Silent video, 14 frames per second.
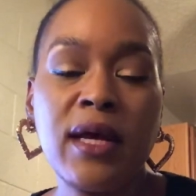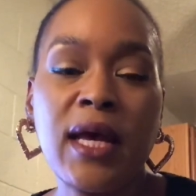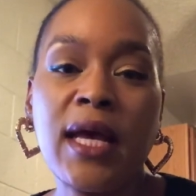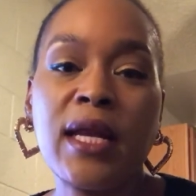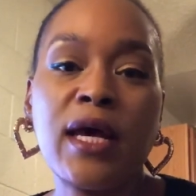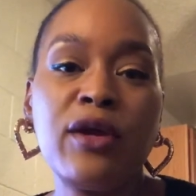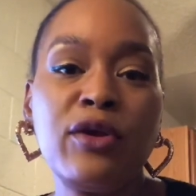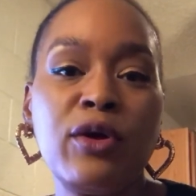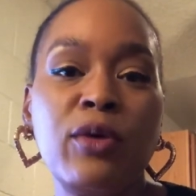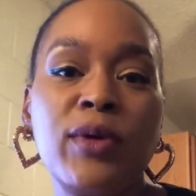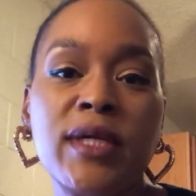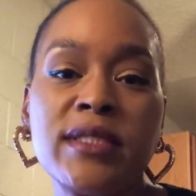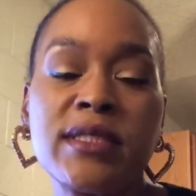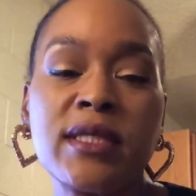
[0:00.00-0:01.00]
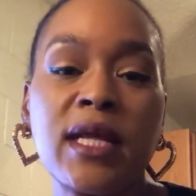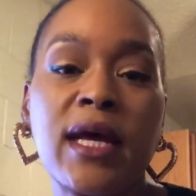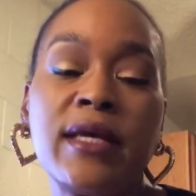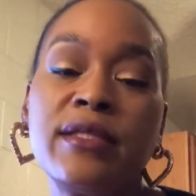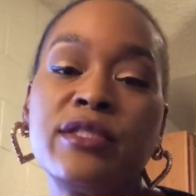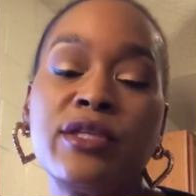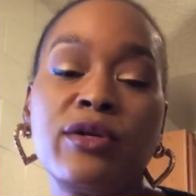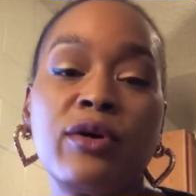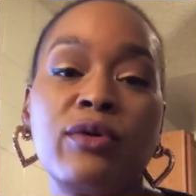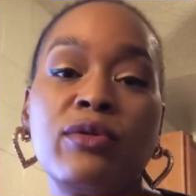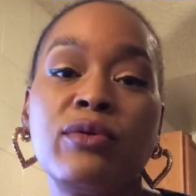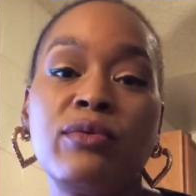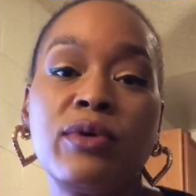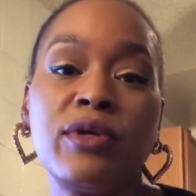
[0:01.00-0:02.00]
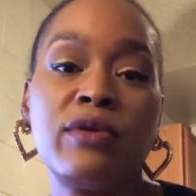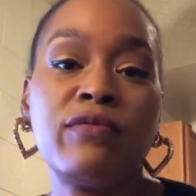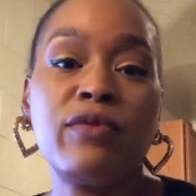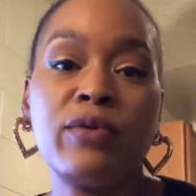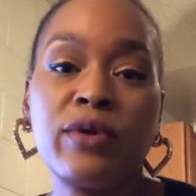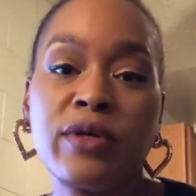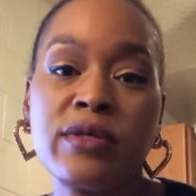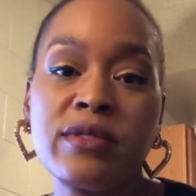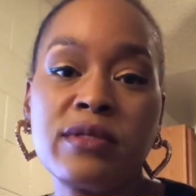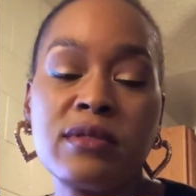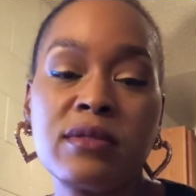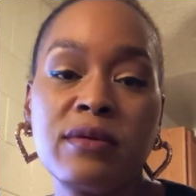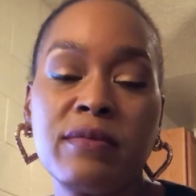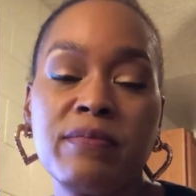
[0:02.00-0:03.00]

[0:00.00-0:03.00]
and I know what it's like to go through a divorce.